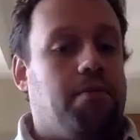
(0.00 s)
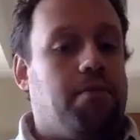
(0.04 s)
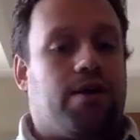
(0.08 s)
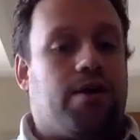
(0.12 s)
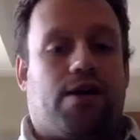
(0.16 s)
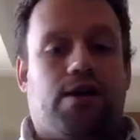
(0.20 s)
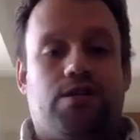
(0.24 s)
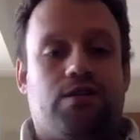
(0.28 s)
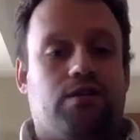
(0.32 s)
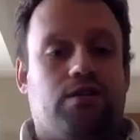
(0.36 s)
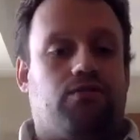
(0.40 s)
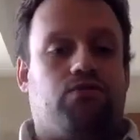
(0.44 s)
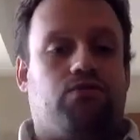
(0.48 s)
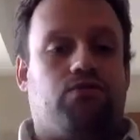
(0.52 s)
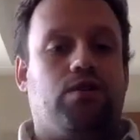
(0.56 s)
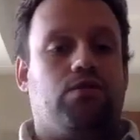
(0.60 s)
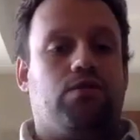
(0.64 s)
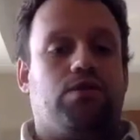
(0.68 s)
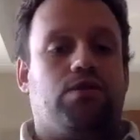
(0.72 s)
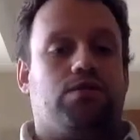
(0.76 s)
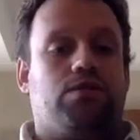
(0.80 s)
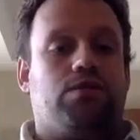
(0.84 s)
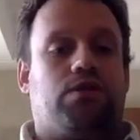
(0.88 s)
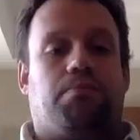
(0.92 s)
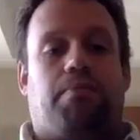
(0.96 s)
Because if we were
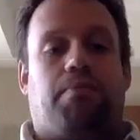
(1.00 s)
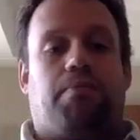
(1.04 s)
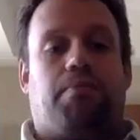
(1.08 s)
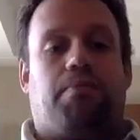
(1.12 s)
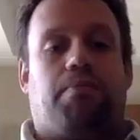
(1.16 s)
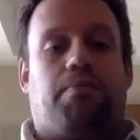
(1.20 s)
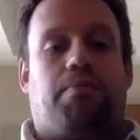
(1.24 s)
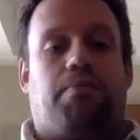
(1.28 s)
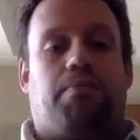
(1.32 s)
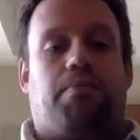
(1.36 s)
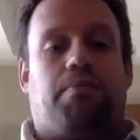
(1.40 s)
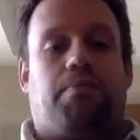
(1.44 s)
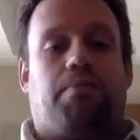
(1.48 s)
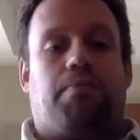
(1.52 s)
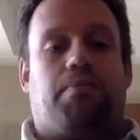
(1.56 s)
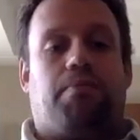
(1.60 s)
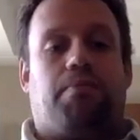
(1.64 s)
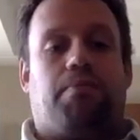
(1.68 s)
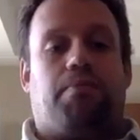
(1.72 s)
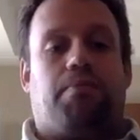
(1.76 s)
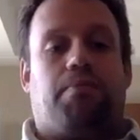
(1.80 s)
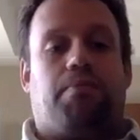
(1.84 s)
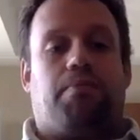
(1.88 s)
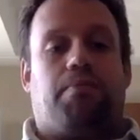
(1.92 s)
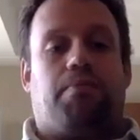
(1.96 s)
just to pass this
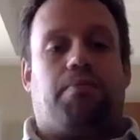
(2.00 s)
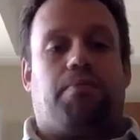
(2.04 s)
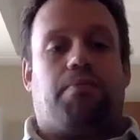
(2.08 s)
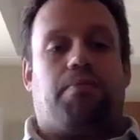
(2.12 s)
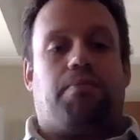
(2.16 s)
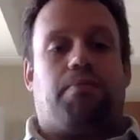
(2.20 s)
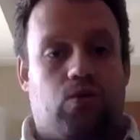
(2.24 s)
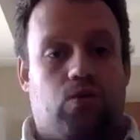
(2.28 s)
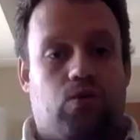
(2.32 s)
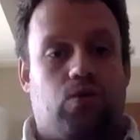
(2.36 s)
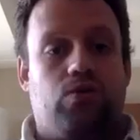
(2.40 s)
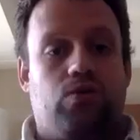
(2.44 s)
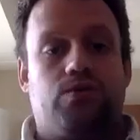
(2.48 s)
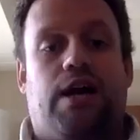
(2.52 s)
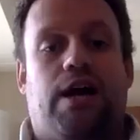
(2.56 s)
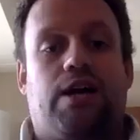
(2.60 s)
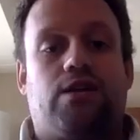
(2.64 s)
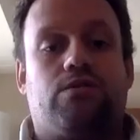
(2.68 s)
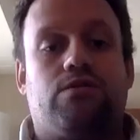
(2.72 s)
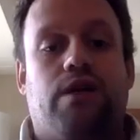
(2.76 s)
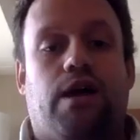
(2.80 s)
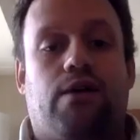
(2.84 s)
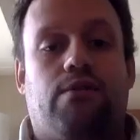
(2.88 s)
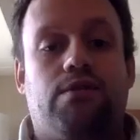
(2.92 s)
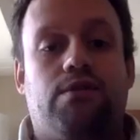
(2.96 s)
through Google's natural
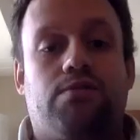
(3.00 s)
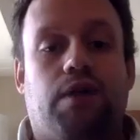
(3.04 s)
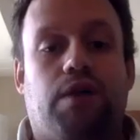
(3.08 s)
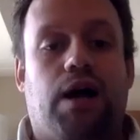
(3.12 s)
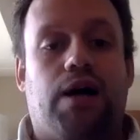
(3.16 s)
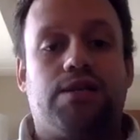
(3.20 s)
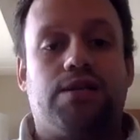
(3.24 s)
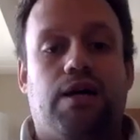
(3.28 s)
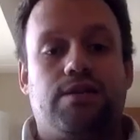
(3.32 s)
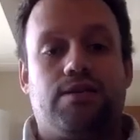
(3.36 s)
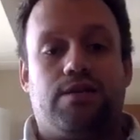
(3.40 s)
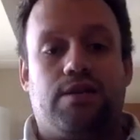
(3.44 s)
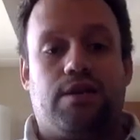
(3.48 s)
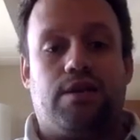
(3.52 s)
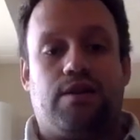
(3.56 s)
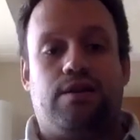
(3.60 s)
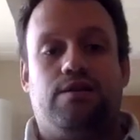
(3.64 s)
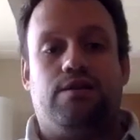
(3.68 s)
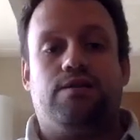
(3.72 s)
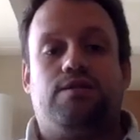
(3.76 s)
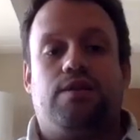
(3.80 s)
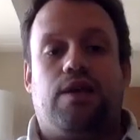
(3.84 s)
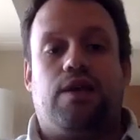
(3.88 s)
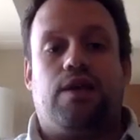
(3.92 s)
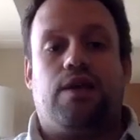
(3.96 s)
language processing
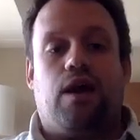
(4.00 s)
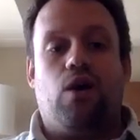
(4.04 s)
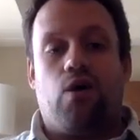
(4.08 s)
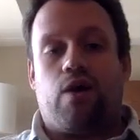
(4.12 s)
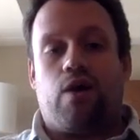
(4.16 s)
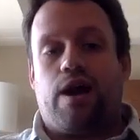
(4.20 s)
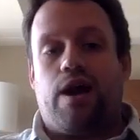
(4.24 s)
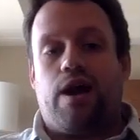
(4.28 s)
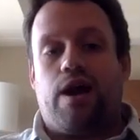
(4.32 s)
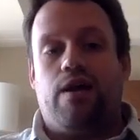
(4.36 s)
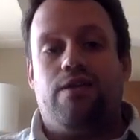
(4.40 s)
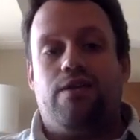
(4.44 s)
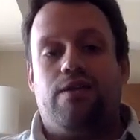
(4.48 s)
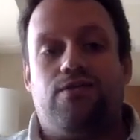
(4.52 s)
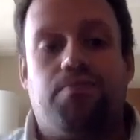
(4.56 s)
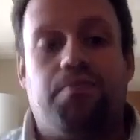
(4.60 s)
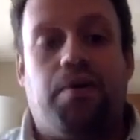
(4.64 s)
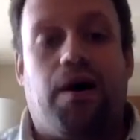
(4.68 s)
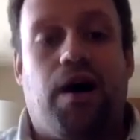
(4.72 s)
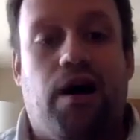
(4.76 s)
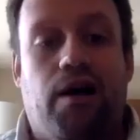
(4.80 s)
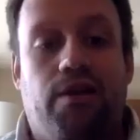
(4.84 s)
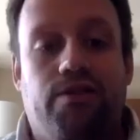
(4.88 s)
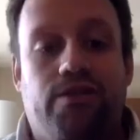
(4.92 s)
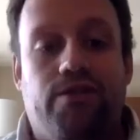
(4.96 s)
and say, okay, this is
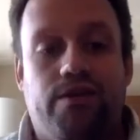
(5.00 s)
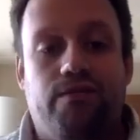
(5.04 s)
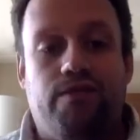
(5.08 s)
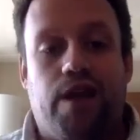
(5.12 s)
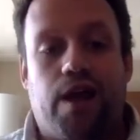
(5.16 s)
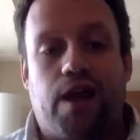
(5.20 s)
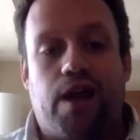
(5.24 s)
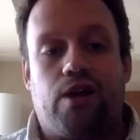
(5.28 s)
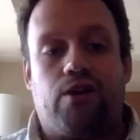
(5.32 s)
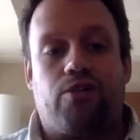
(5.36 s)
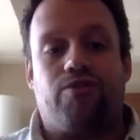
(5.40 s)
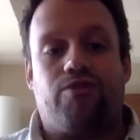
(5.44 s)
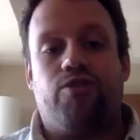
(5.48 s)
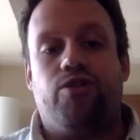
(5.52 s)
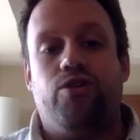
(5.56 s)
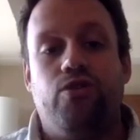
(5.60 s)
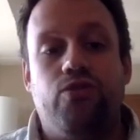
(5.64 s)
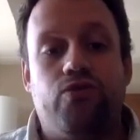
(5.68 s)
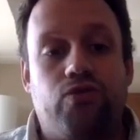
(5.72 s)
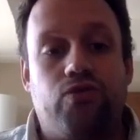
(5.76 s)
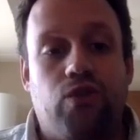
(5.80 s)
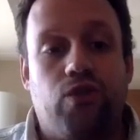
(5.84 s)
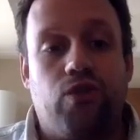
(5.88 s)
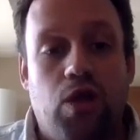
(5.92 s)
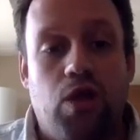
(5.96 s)
positive, negative, or
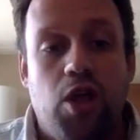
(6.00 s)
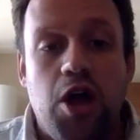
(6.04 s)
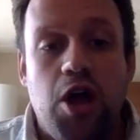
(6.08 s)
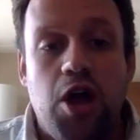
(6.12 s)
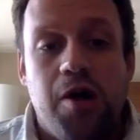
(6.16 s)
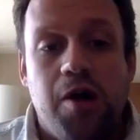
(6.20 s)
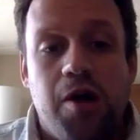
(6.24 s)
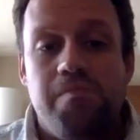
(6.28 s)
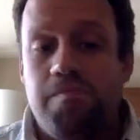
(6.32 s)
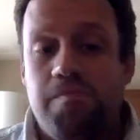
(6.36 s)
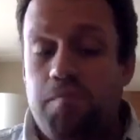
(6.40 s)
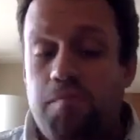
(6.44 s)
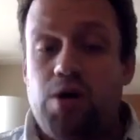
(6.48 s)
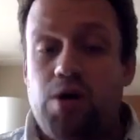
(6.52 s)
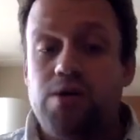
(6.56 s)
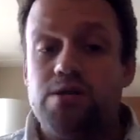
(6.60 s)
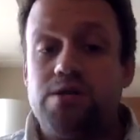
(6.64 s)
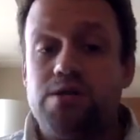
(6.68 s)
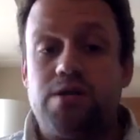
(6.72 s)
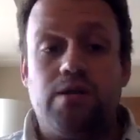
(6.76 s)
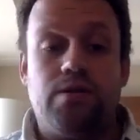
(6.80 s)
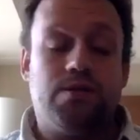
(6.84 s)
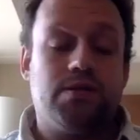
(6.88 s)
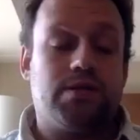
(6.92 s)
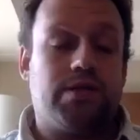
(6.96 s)
neutral,
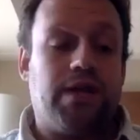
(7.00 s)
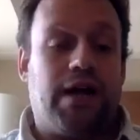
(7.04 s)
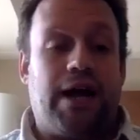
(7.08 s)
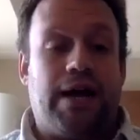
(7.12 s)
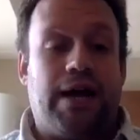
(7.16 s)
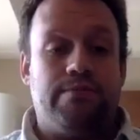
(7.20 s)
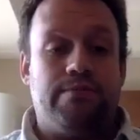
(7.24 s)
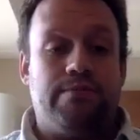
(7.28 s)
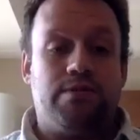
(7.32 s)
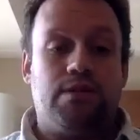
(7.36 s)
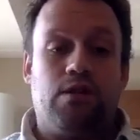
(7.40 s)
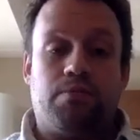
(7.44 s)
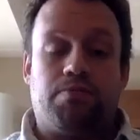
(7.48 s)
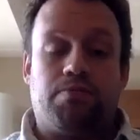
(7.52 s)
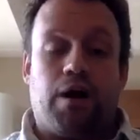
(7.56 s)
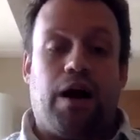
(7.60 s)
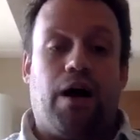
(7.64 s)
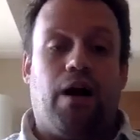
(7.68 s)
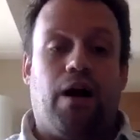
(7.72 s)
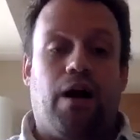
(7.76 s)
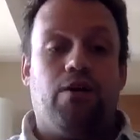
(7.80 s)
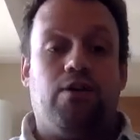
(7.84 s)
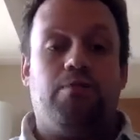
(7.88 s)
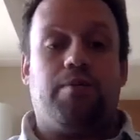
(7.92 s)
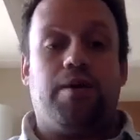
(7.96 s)
most of those times it'll
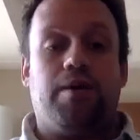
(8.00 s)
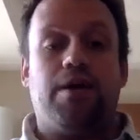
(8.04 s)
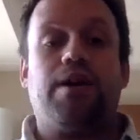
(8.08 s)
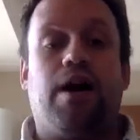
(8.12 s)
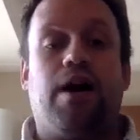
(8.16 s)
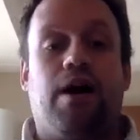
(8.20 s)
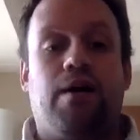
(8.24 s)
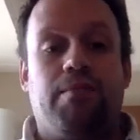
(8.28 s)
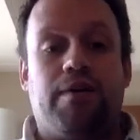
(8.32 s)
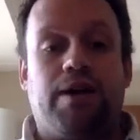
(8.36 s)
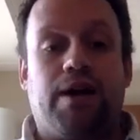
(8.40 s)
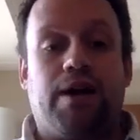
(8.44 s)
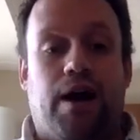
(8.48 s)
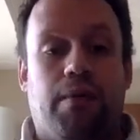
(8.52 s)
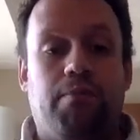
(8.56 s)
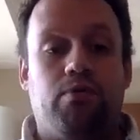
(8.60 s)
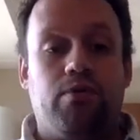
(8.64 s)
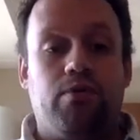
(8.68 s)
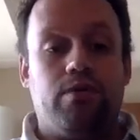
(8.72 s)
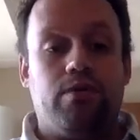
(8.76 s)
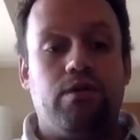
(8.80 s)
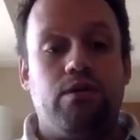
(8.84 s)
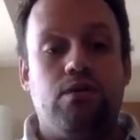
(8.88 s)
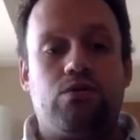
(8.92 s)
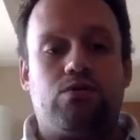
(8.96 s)
probably be coming up
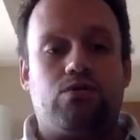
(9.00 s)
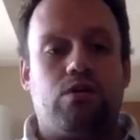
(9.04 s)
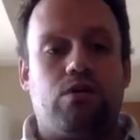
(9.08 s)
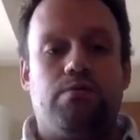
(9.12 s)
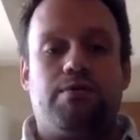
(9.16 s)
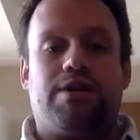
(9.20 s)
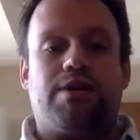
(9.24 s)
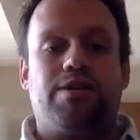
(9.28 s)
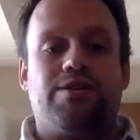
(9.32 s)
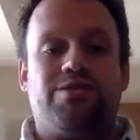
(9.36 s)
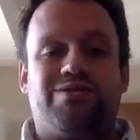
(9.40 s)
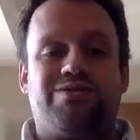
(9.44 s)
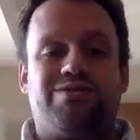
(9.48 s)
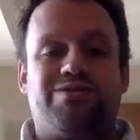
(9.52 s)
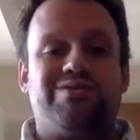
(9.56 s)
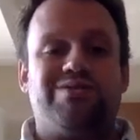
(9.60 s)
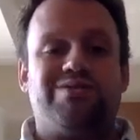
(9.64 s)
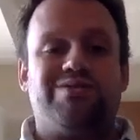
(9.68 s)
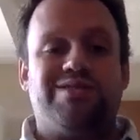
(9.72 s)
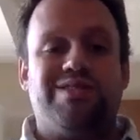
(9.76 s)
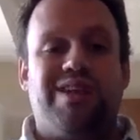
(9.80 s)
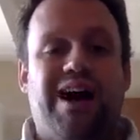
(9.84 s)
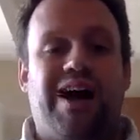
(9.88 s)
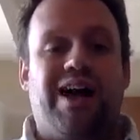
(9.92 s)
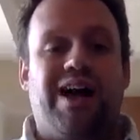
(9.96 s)
with neutral because there's
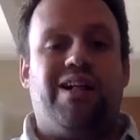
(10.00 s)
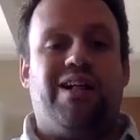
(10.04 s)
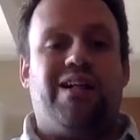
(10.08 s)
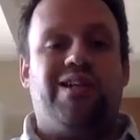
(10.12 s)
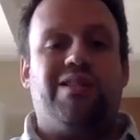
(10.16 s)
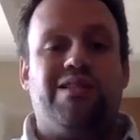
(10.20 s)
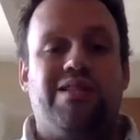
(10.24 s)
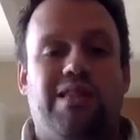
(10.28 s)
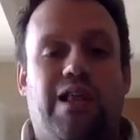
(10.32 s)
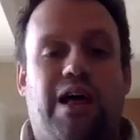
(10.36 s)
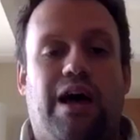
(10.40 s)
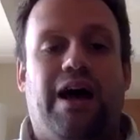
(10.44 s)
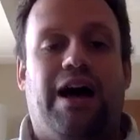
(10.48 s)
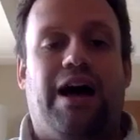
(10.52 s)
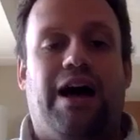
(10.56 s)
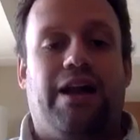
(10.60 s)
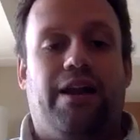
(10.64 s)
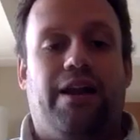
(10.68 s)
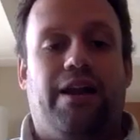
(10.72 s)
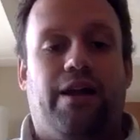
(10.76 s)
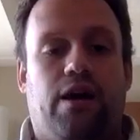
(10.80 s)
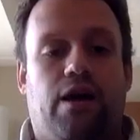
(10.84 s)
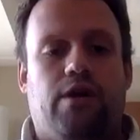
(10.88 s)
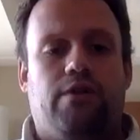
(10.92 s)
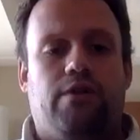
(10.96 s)
not a lot
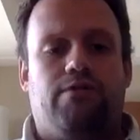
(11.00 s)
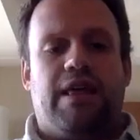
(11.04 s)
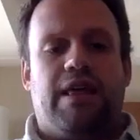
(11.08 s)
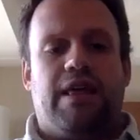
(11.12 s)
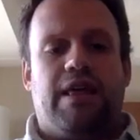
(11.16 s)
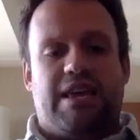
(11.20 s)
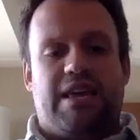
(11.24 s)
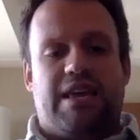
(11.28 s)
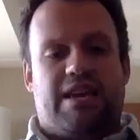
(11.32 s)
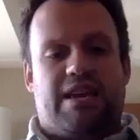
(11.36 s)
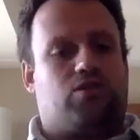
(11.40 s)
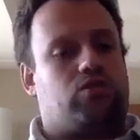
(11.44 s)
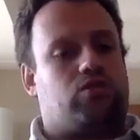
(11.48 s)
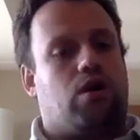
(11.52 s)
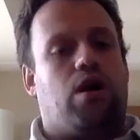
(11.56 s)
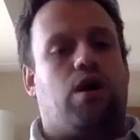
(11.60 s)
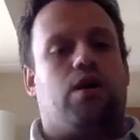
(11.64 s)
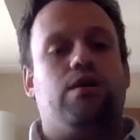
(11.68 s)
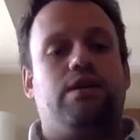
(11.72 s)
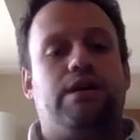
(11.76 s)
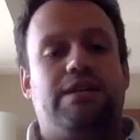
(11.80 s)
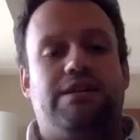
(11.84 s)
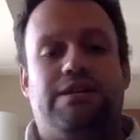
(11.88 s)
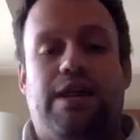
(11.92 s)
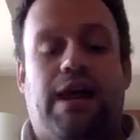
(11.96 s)
of
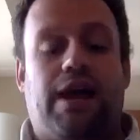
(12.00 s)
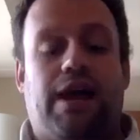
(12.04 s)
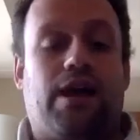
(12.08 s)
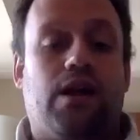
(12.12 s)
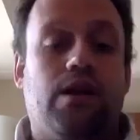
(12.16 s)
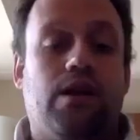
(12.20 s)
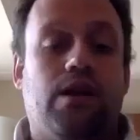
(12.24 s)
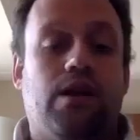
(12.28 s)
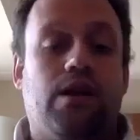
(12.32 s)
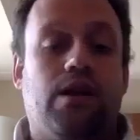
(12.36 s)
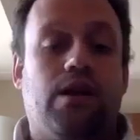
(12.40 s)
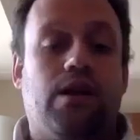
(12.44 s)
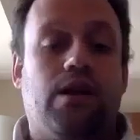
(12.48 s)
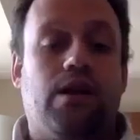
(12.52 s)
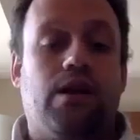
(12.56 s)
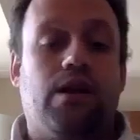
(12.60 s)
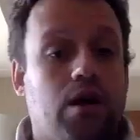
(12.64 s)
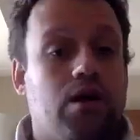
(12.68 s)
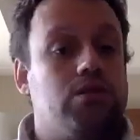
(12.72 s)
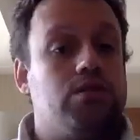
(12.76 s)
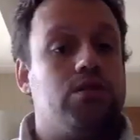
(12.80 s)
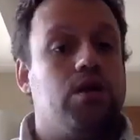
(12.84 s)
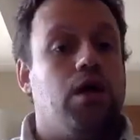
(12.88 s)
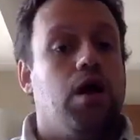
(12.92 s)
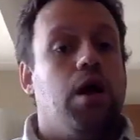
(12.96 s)
strongly negative
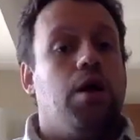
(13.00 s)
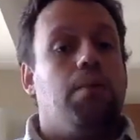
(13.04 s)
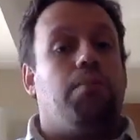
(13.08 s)
words.